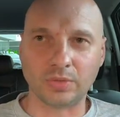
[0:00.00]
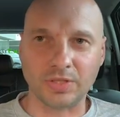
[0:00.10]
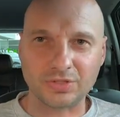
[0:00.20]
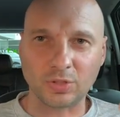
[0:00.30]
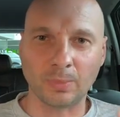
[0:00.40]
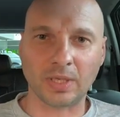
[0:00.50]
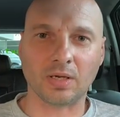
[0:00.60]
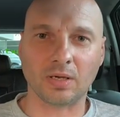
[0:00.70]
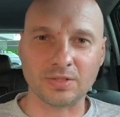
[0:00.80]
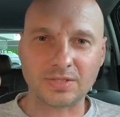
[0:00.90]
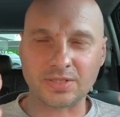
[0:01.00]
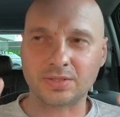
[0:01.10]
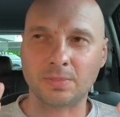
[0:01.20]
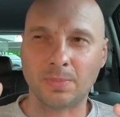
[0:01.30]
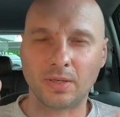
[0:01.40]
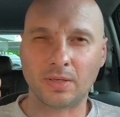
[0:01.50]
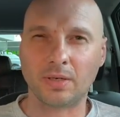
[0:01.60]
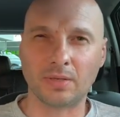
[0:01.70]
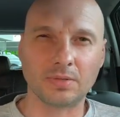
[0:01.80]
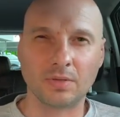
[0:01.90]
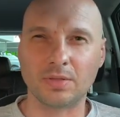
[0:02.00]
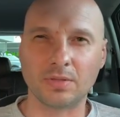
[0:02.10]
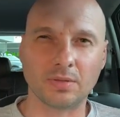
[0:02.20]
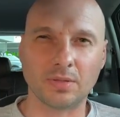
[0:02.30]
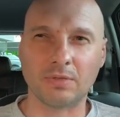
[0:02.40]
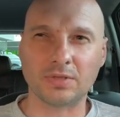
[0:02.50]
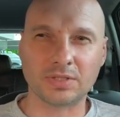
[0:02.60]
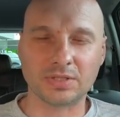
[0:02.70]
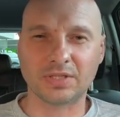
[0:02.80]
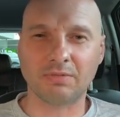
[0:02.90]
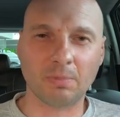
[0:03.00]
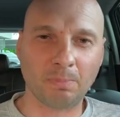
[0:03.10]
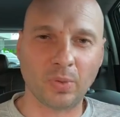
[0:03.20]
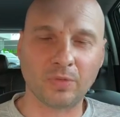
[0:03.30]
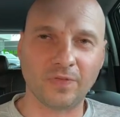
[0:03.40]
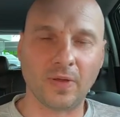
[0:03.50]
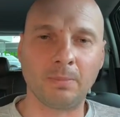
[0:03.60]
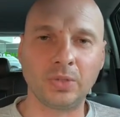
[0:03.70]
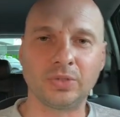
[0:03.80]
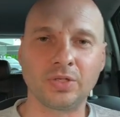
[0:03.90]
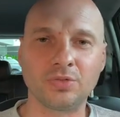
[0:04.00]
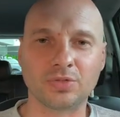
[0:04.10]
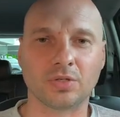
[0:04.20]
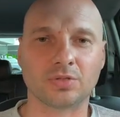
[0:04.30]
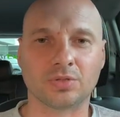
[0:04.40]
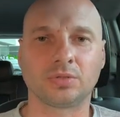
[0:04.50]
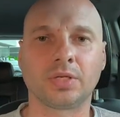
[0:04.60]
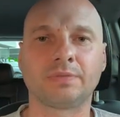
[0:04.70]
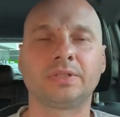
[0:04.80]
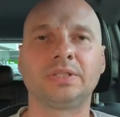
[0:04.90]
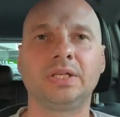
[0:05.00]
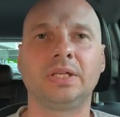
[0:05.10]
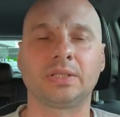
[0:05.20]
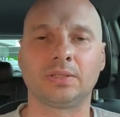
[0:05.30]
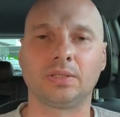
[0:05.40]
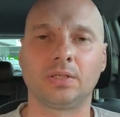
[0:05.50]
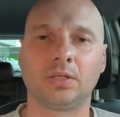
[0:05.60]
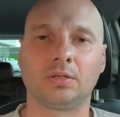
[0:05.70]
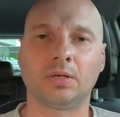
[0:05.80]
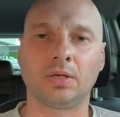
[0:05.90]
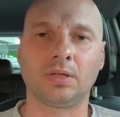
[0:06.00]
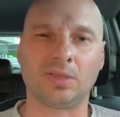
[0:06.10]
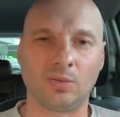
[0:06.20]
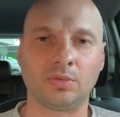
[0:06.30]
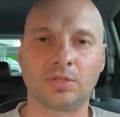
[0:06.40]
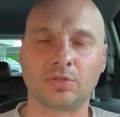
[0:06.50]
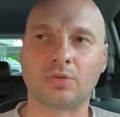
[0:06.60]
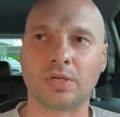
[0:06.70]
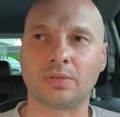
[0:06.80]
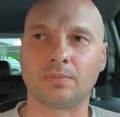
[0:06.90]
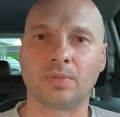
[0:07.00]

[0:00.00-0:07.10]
There's so many cars. There is 7.5 million used cars sold every year, right, including trade.